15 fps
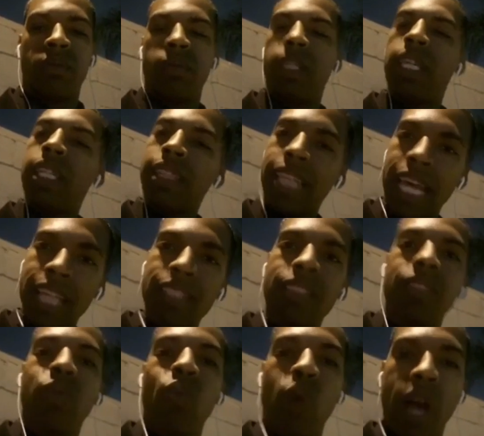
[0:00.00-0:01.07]
That's
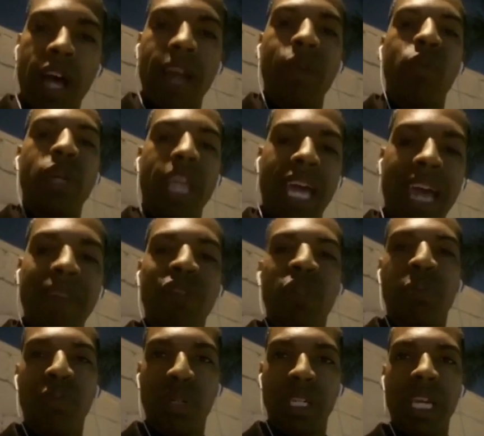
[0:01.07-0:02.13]
why we have to
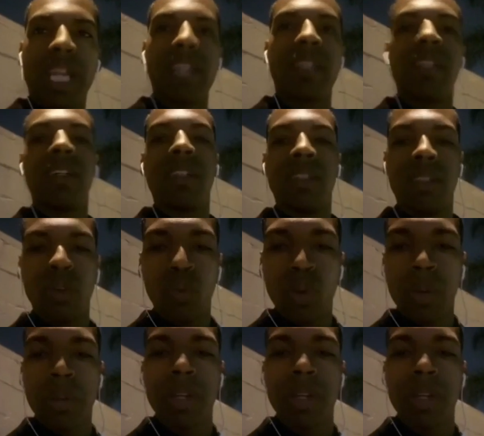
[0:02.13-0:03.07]
protect the women.